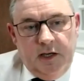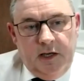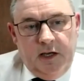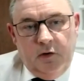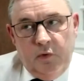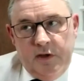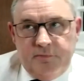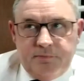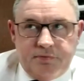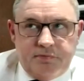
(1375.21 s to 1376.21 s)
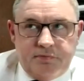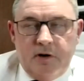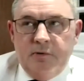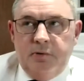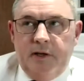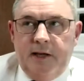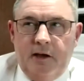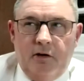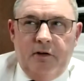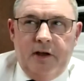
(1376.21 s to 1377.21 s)
We've probably
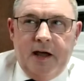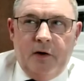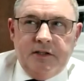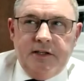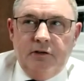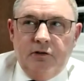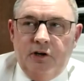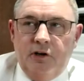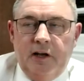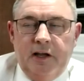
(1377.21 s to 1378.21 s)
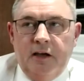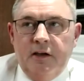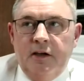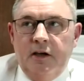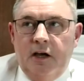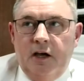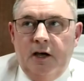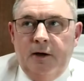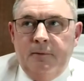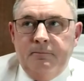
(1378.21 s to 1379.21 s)
got now, I did look earlier,
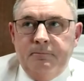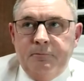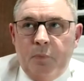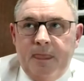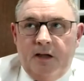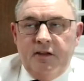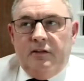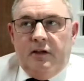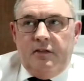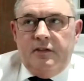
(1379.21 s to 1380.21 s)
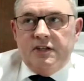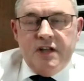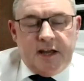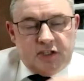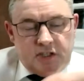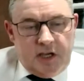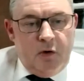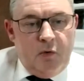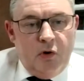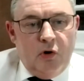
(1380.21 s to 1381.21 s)
I think this next
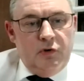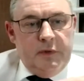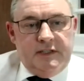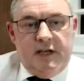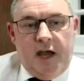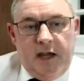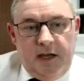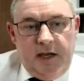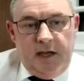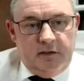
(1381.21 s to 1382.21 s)
cohort that we take,